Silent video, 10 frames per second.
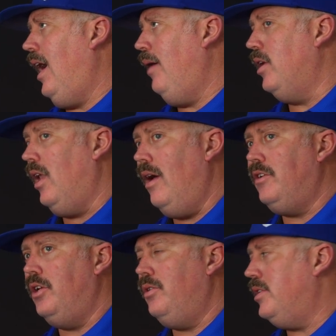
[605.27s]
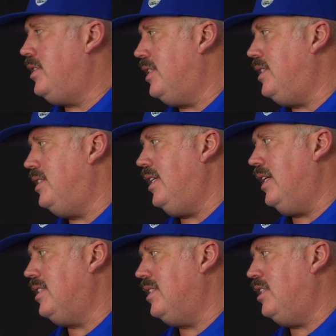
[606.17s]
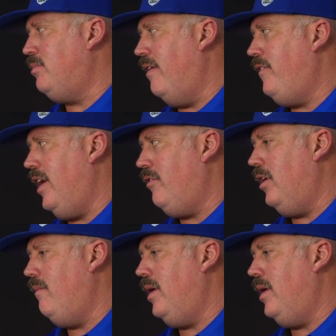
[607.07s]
I would love to do the 66 because that's my favorite.